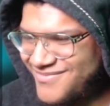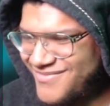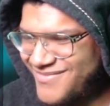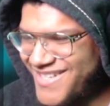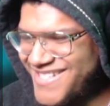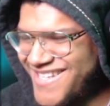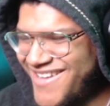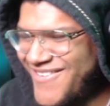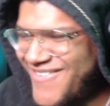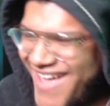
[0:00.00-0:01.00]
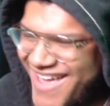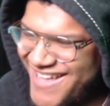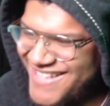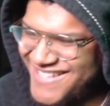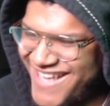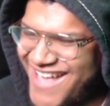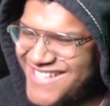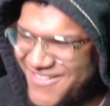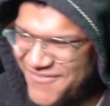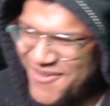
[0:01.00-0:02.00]
There's no way. She has
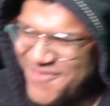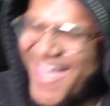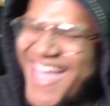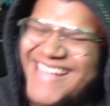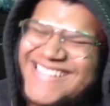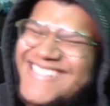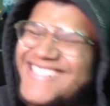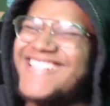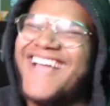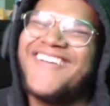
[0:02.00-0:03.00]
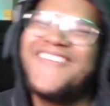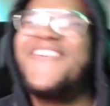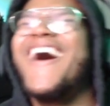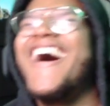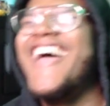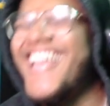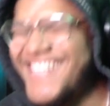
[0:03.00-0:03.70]
to feel bad. She just sacrificed